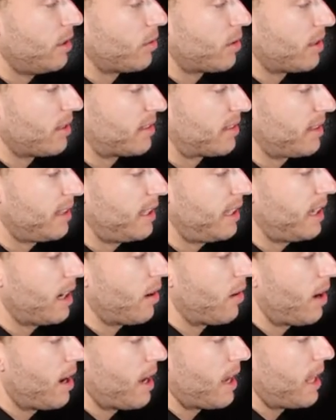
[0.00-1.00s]
You can see
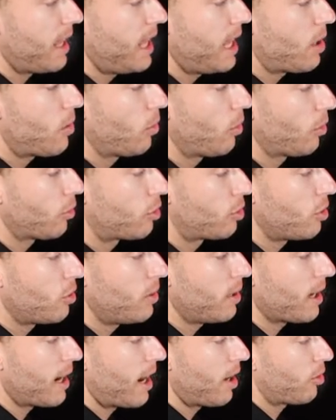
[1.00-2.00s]
here, equal to
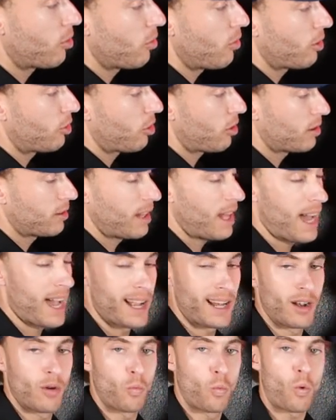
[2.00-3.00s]
the isoelectric
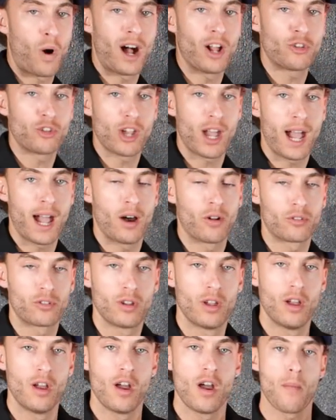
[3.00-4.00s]
line, watch out.
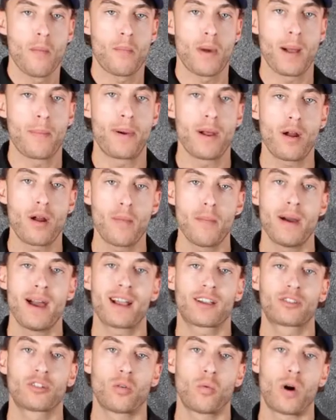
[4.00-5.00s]
My
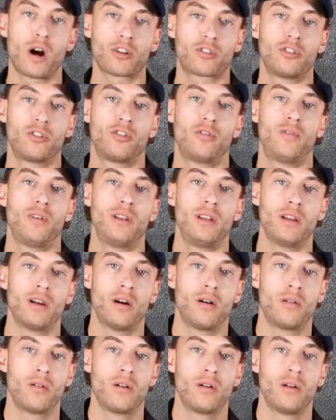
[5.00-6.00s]
paramedics are watching this
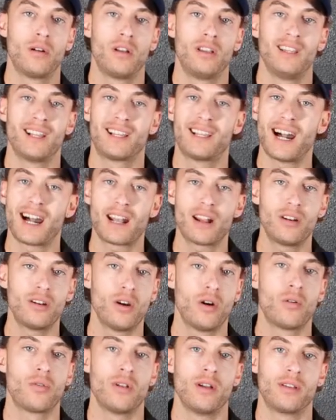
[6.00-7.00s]
video. You gotta
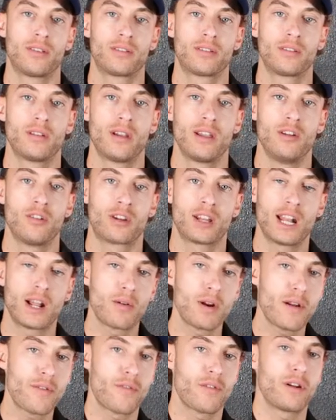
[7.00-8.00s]
know this. You're getting
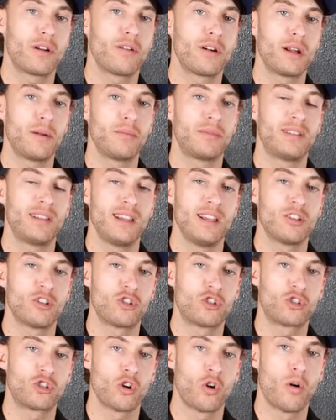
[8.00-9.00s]
ready for NREMT.
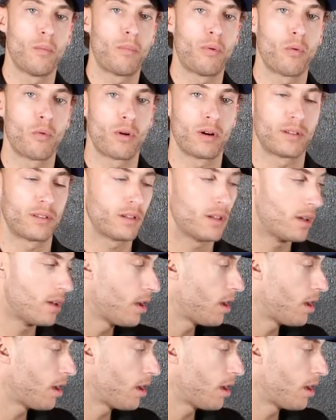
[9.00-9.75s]
this is so important.